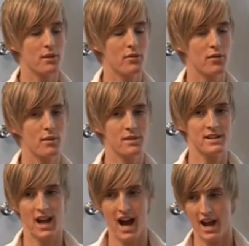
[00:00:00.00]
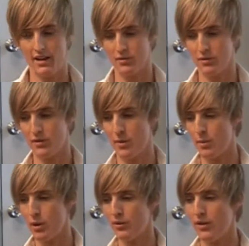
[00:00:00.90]
From the side, for my
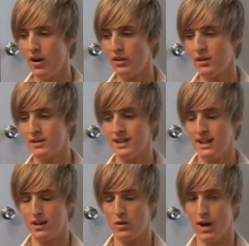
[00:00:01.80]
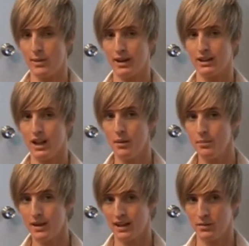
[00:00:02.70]
profile, you see quite a big lump
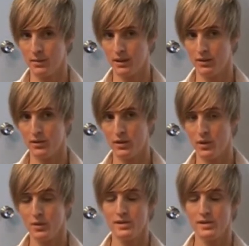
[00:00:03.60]
in the middle of the nose.